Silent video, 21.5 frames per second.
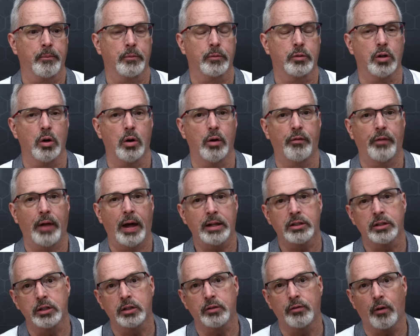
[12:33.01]
So if
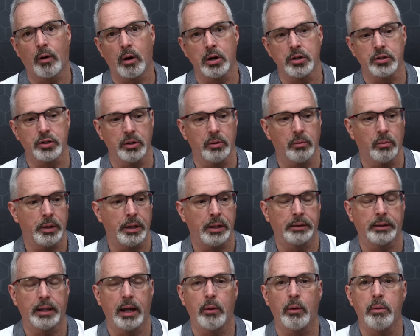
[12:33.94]
that's as far as it
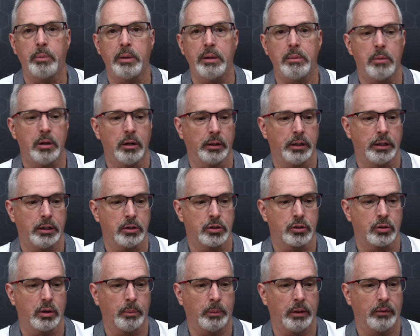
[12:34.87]
went, that would be merely
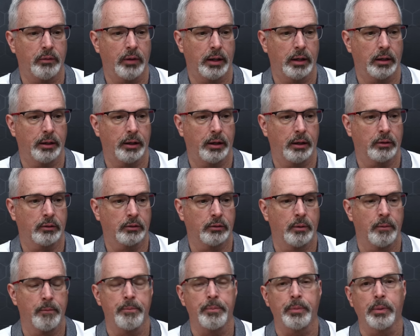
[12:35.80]
descriptive
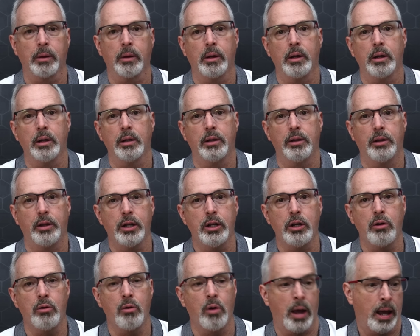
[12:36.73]
analytics. Then
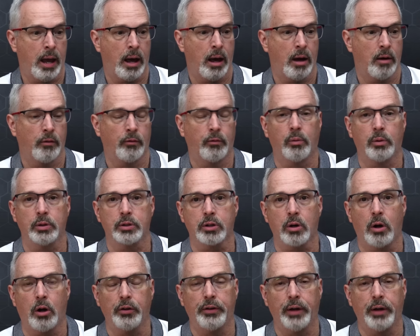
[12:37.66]
you have what's called